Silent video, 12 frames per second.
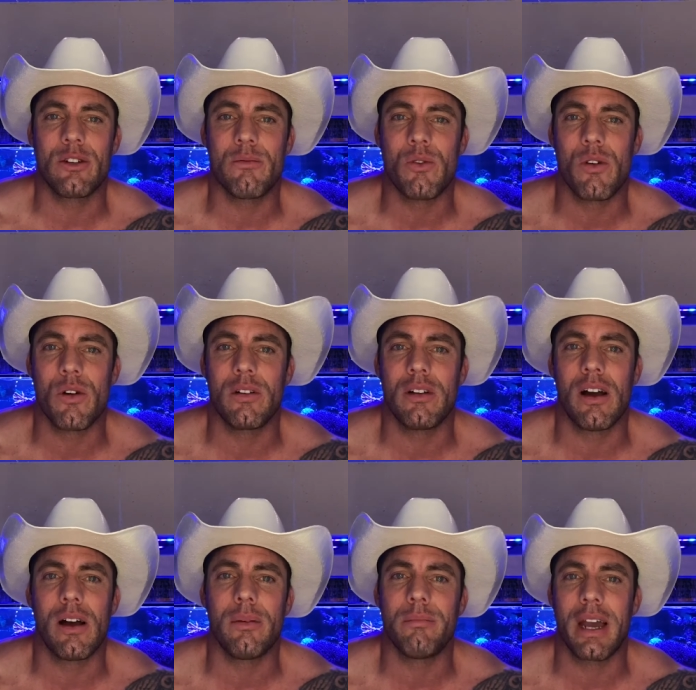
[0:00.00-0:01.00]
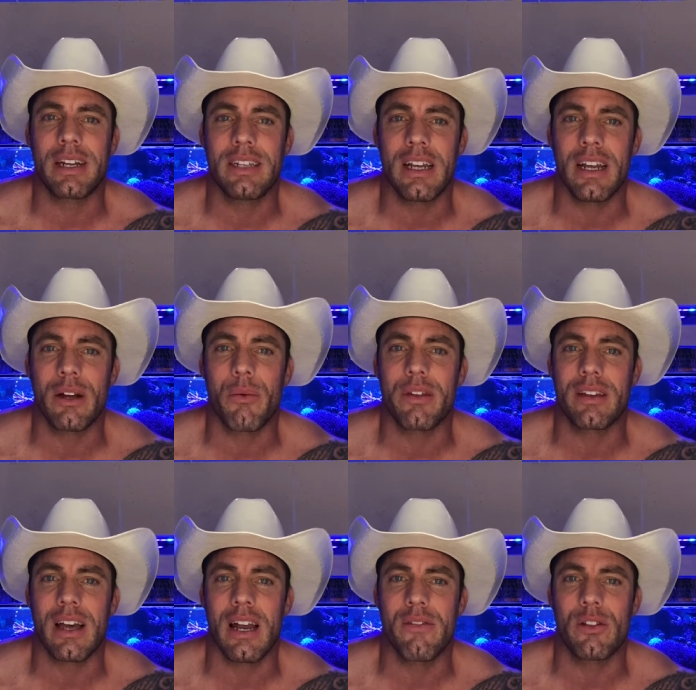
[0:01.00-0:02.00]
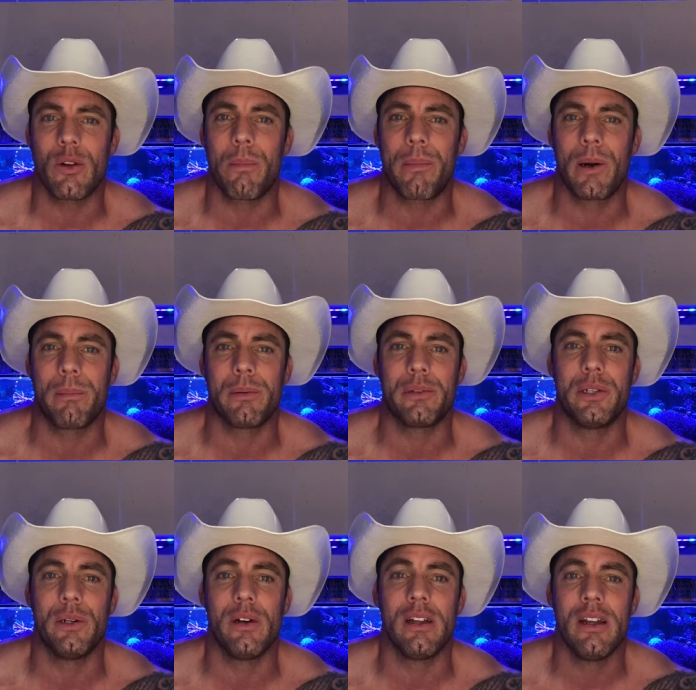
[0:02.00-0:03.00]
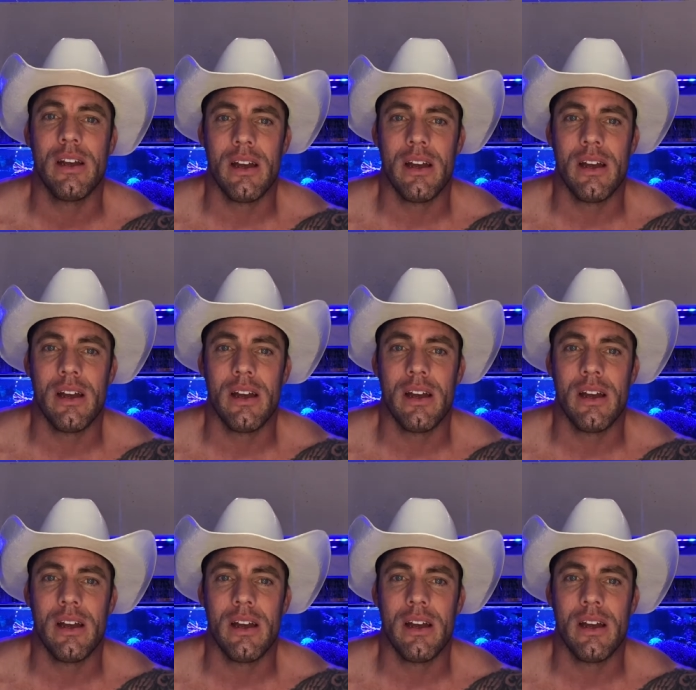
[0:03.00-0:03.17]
more um, actinic with kind of a little purple to it.